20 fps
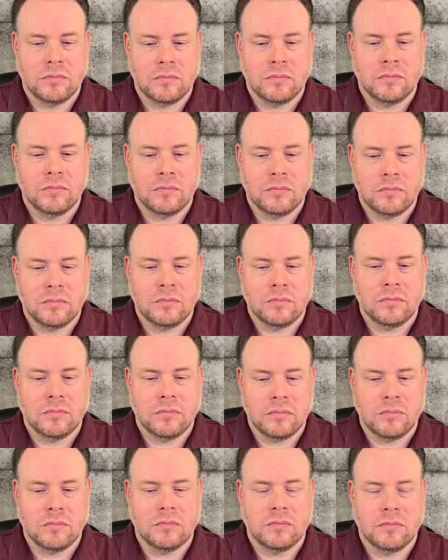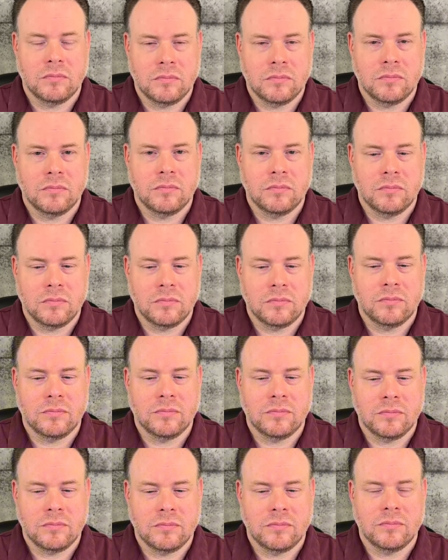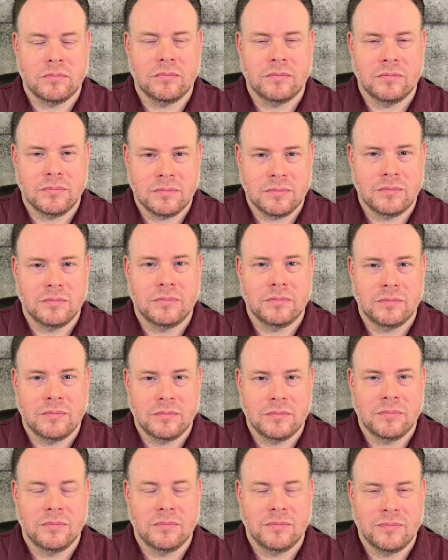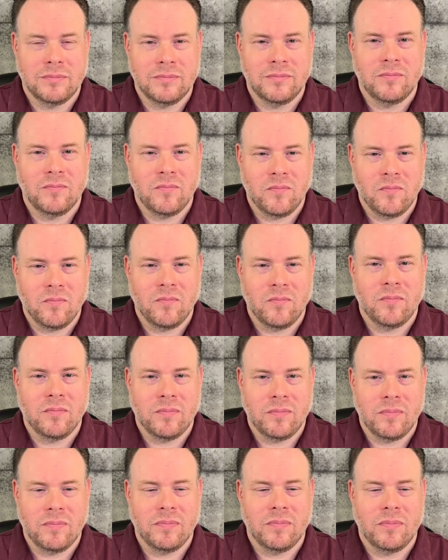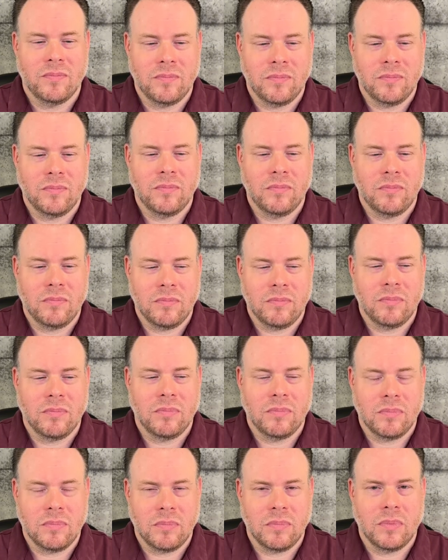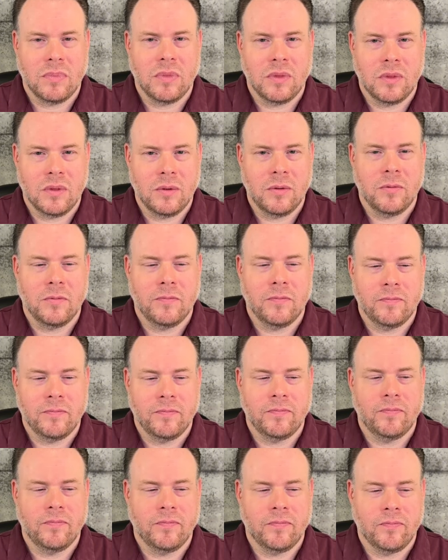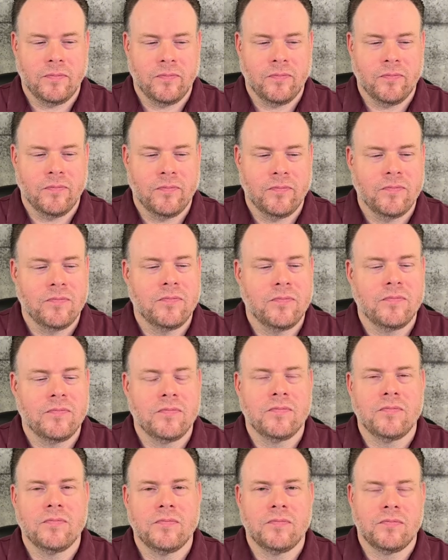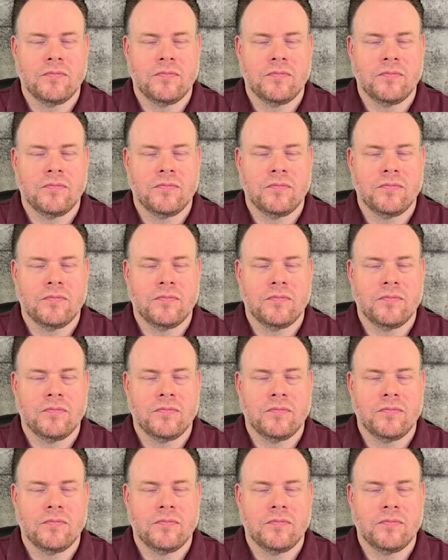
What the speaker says: This person isn't speaking.